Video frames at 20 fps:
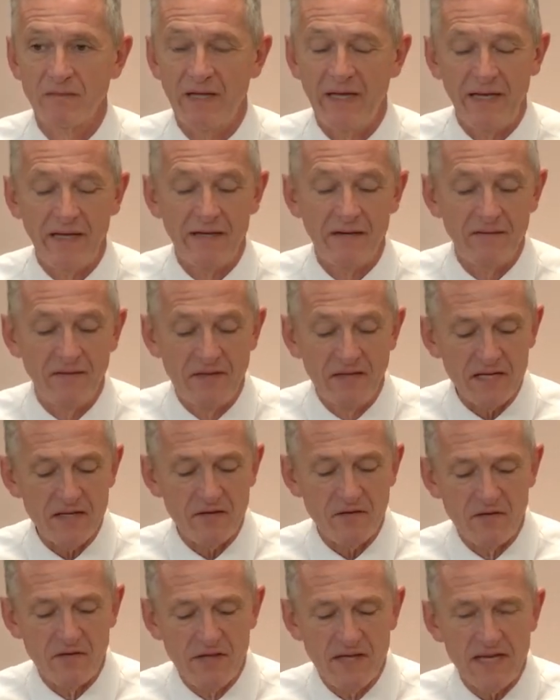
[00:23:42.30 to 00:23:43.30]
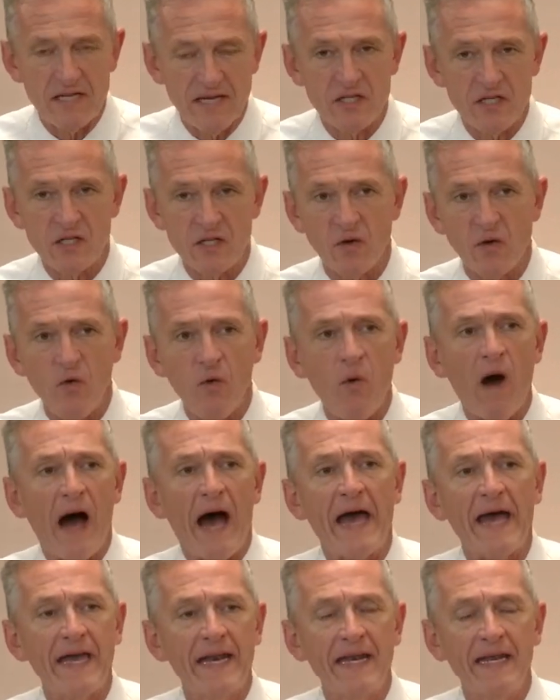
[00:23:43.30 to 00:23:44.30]
It, this, this
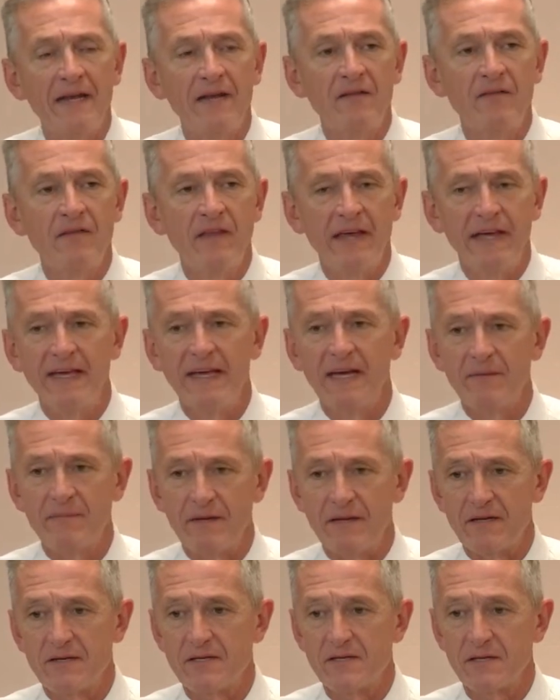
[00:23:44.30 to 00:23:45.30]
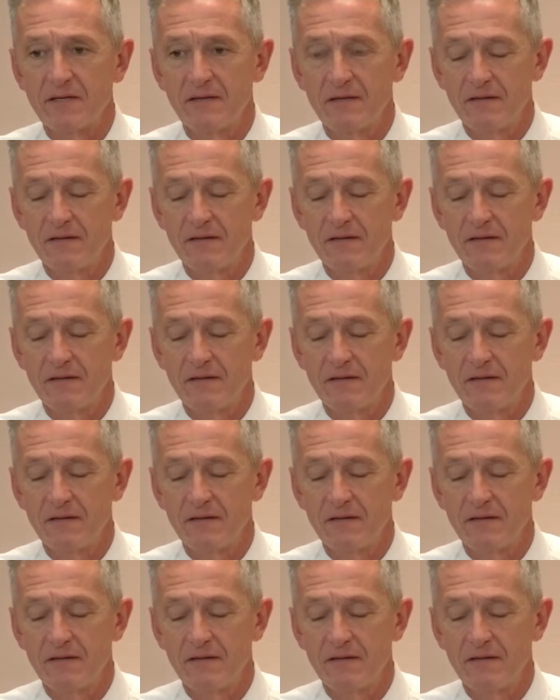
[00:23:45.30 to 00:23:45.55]
quieted the enemies.